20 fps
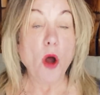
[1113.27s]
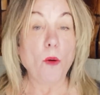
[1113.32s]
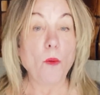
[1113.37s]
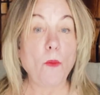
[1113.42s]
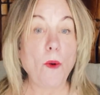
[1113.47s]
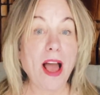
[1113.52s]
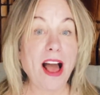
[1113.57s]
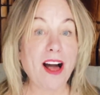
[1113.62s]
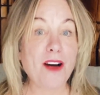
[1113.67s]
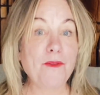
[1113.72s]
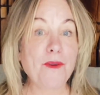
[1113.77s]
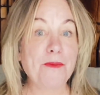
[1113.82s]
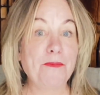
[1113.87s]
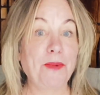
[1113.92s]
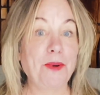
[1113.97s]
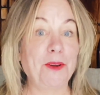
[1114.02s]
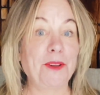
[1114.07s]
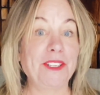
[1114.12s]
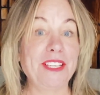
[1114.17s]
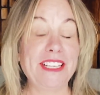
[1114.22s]
Well, we
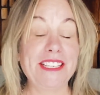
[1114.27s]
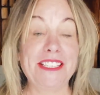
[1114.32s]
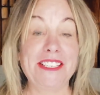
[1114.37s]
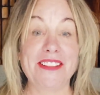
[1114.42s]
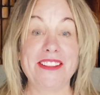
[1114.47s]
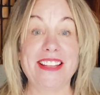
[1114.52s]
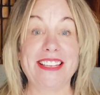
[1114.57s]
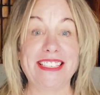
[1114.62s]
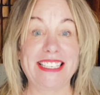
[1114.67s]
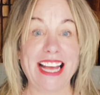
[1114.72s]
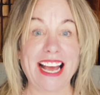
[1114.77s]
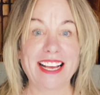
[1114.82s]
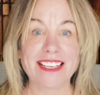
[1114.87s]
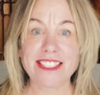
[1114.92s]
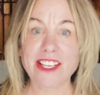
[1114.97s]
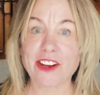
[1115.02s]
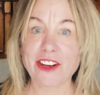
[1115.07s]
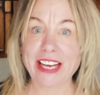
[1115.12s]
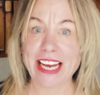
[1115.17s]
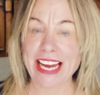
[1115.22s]
pulled into the
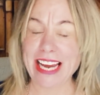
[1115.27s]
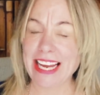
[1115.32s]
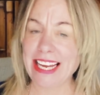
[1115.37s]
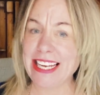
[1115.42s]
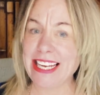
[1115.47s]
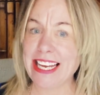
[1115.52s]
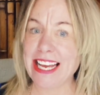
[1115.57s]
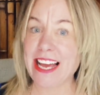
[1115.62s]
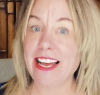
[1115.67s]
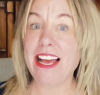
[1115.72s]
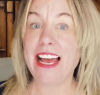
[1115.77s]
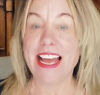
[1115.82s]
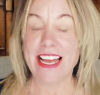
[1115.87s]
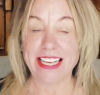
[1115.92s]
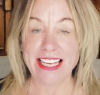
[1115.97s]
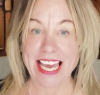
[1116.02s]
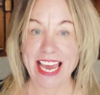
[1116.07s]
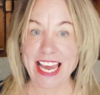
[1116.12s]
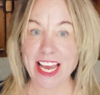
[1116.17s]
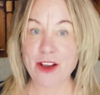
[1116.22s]
Texarkana
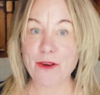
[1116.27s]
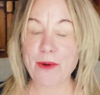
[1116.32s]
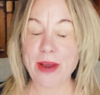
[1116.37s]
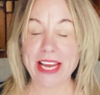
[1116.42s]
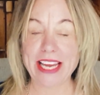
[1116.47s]
KOA